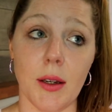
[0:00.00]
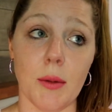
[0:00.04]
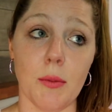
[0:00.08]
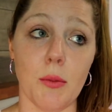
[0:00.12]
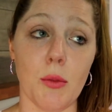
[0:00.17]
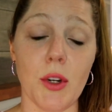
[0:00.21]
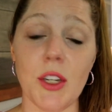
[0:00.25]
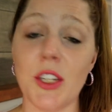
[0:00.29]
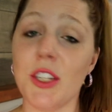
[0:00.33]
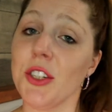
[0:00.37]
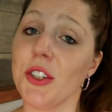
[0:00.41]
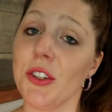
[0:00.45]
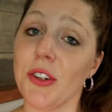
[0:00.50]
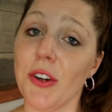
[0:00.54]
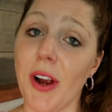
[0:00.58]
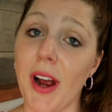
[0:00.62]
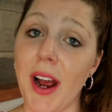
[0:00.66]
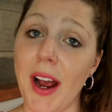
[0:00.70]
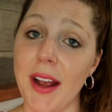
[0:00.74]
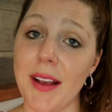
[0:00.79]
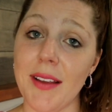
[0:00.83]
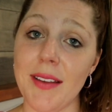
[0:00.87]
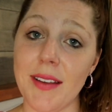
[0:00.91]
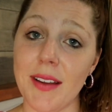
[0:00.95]

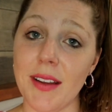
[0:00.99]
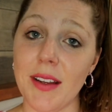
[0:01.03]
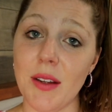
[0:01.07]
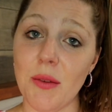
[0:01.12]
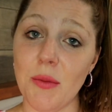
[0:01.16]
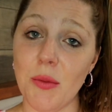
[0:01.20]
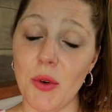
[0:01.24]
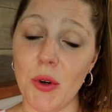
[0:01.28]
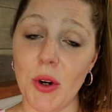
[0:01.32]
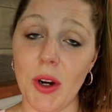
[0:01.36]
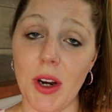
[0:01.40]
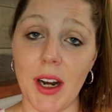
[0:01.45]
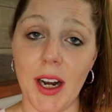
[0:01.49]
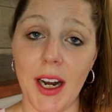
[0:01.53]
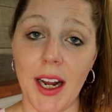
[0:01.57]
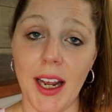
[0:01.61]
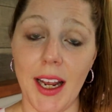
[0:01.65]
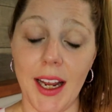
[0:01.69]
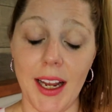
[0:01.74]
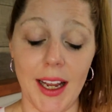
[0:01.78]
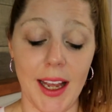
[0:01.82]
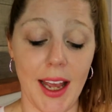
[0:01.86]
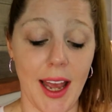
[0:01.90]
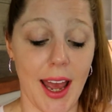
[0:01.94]
moisturized in the
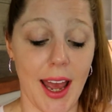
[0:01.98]
morning